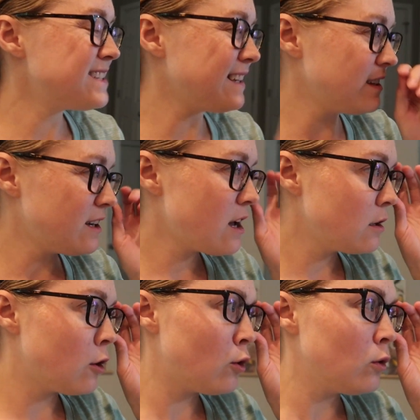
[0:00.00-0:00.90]

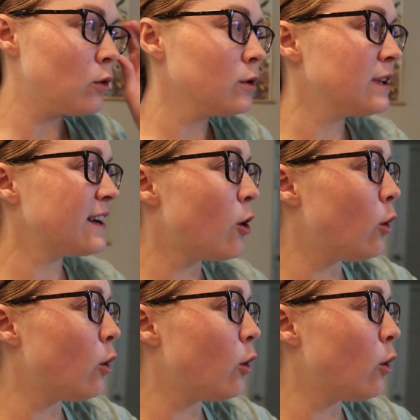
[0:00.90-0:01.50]
like a